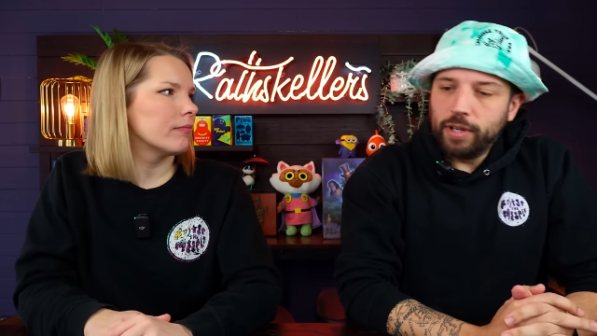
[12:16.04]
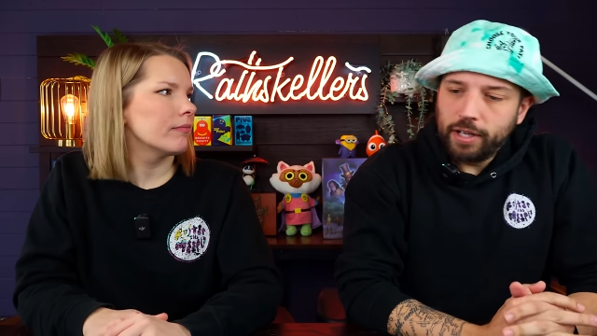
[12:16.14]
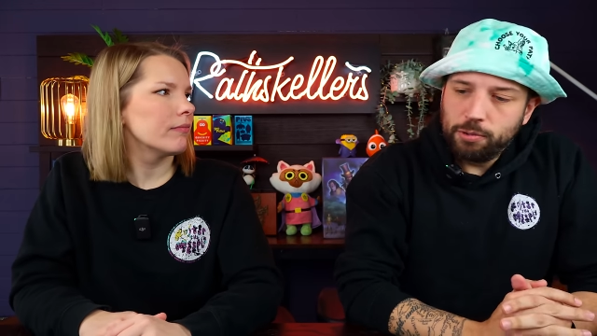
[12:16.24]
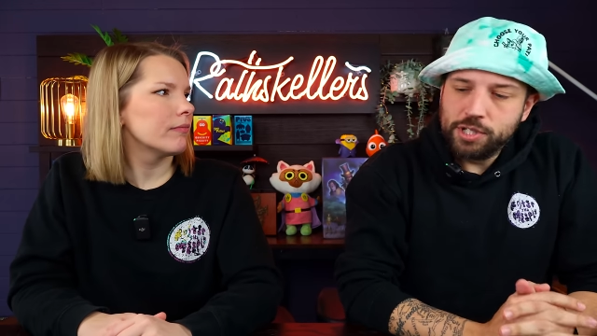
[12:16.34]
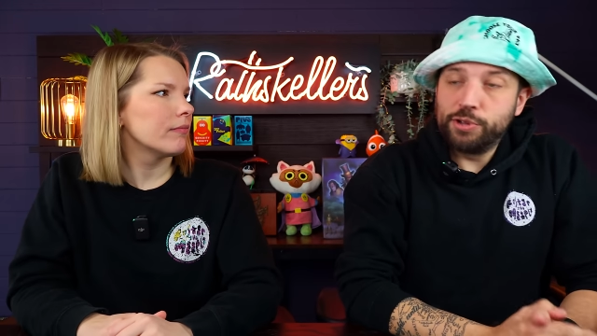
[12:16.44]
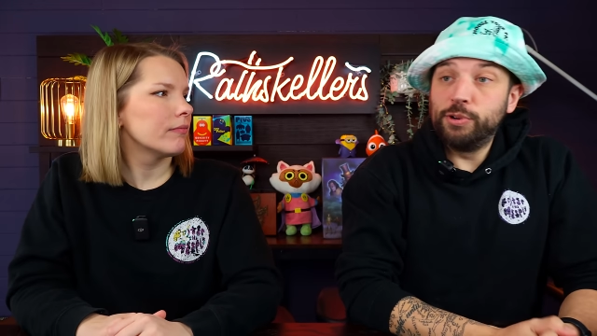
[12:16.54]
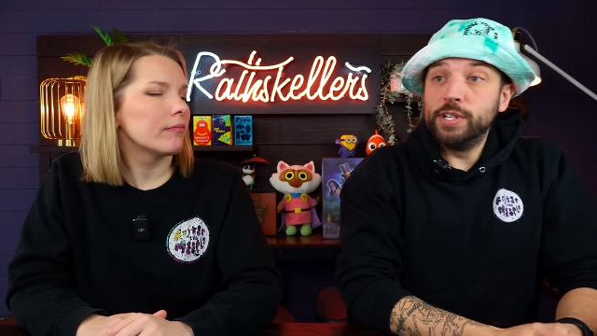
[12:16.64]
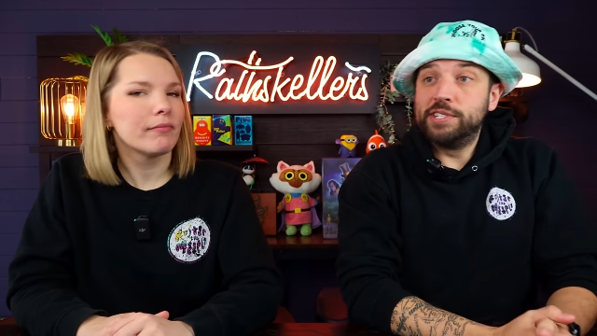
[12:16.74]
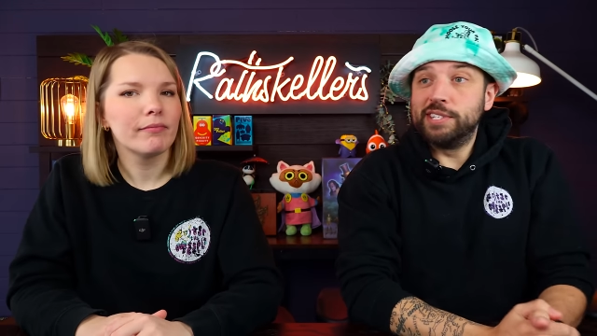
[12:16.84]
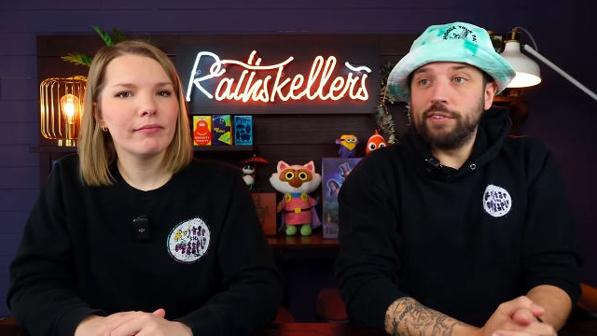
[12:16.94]
Speaker 1: uh, was
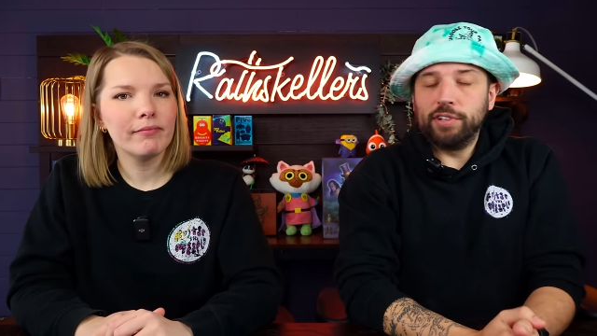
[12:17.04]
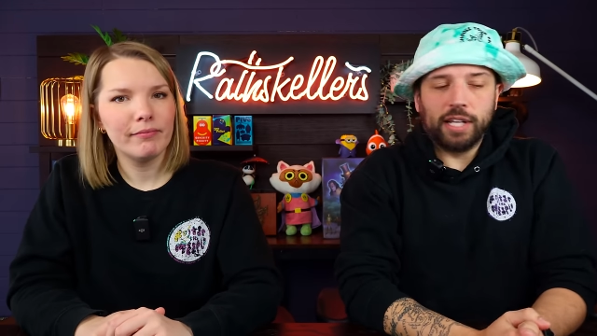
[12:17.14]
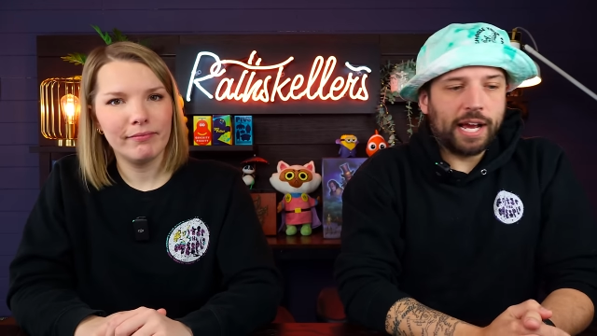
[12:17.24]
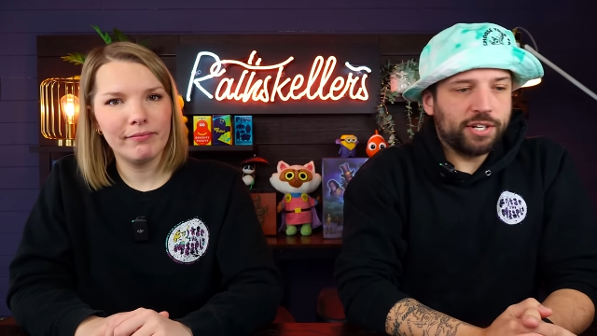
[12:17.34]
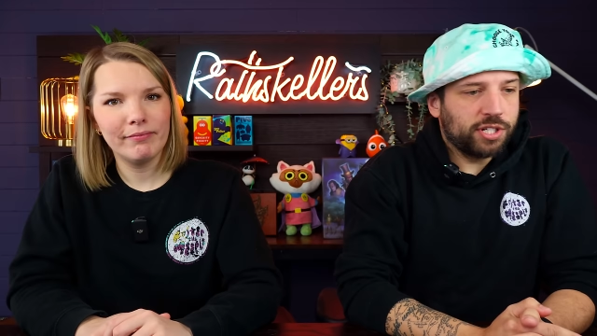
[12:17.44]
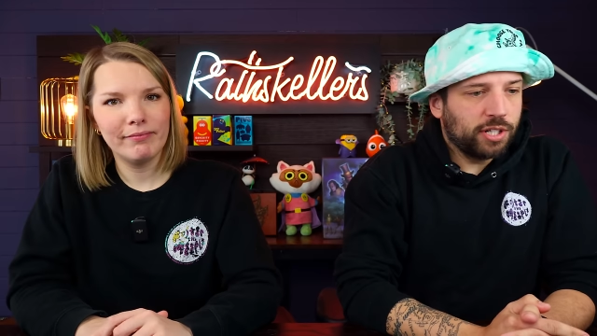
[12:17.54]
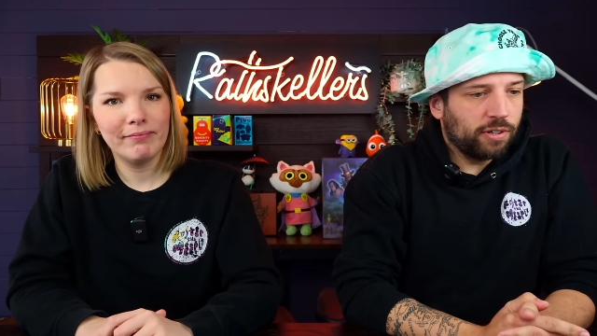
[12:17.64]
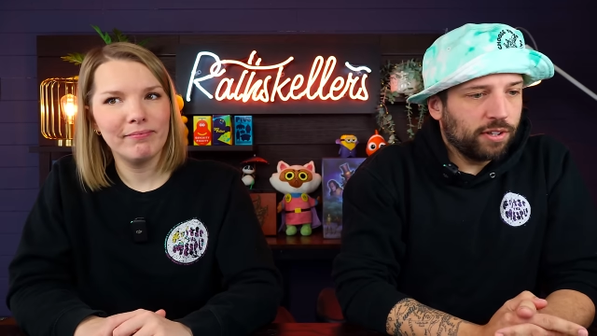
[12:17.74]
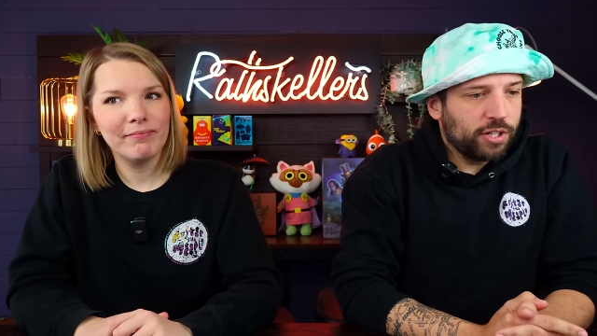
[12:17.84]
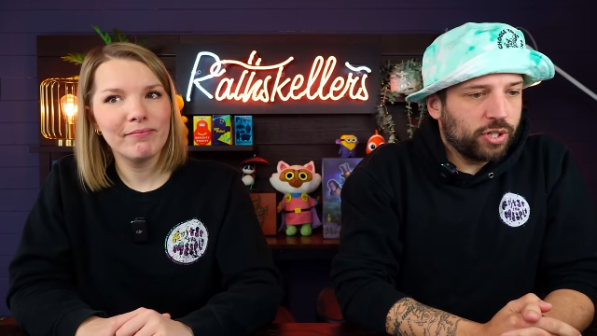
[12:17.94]
thirty-seven last year,
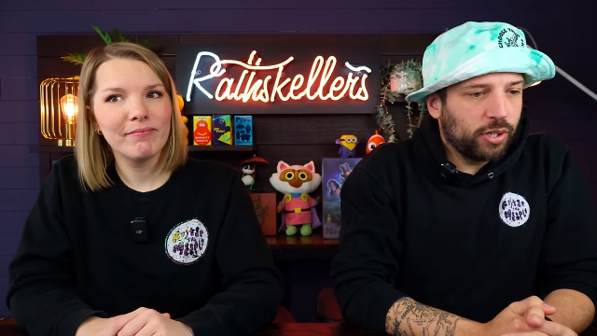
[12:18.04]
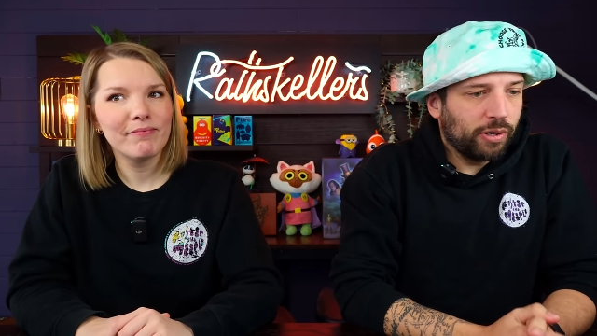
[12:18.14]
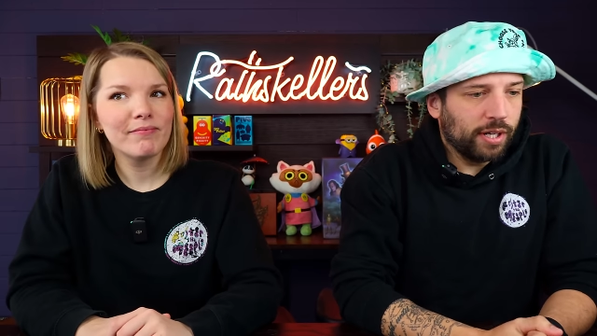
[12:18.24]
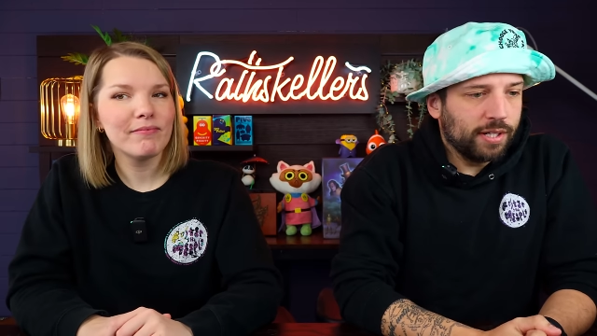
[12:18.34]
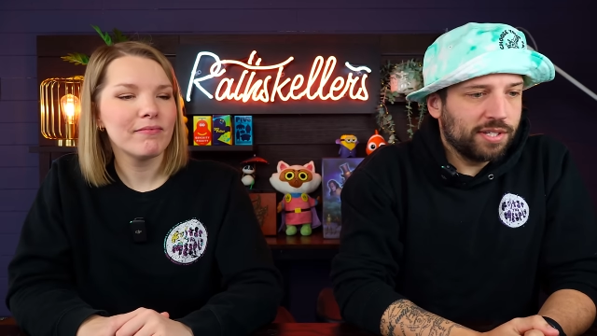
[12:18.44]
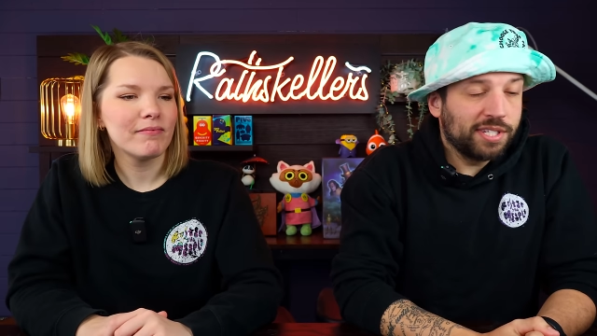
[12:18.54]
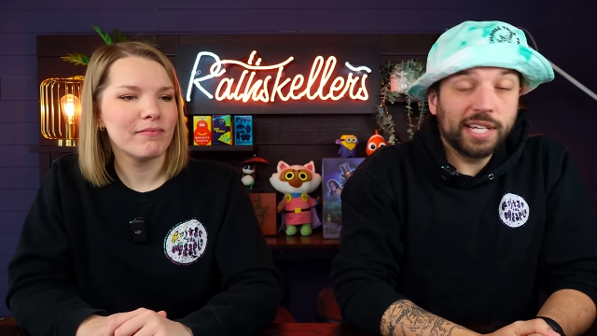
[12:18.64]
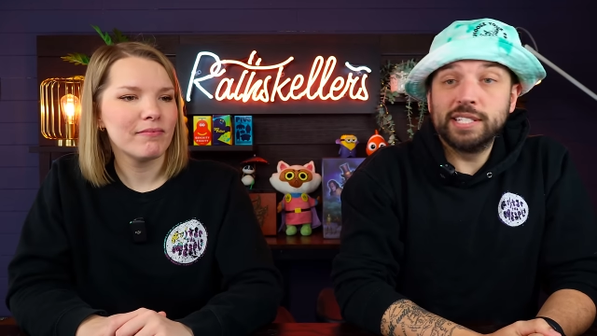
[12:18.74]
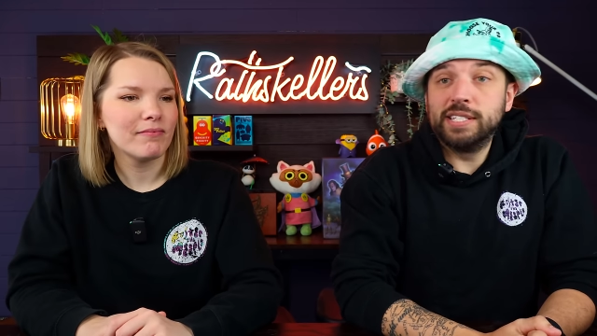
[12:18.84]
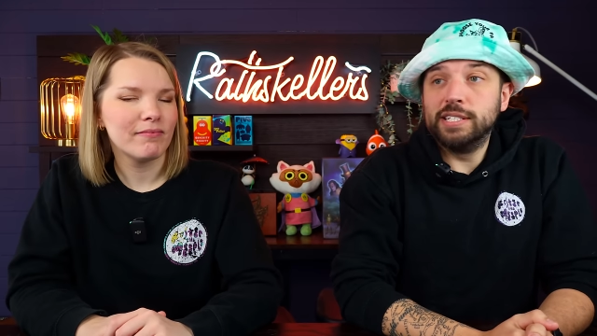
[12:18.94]
and this year is
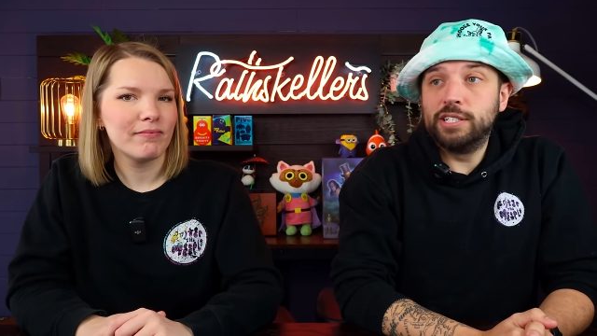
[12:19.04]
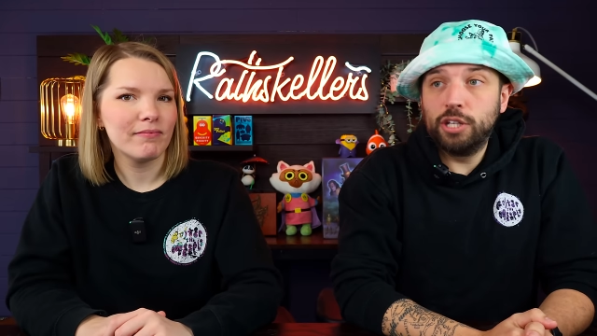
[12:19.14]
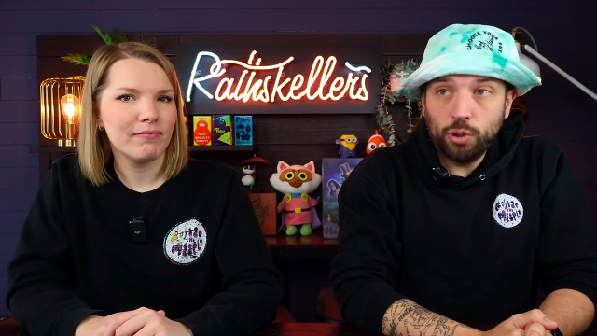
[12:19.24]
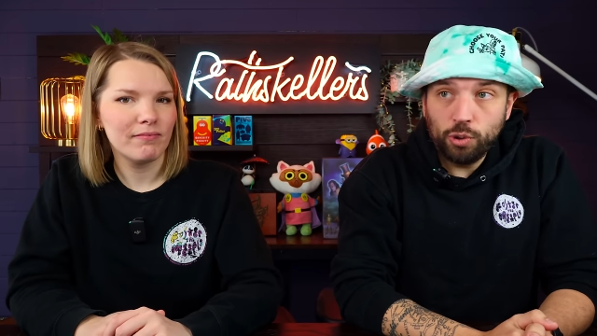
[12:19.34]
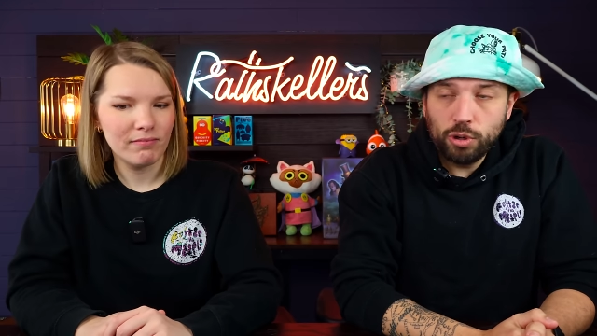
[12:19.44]
sixty-two.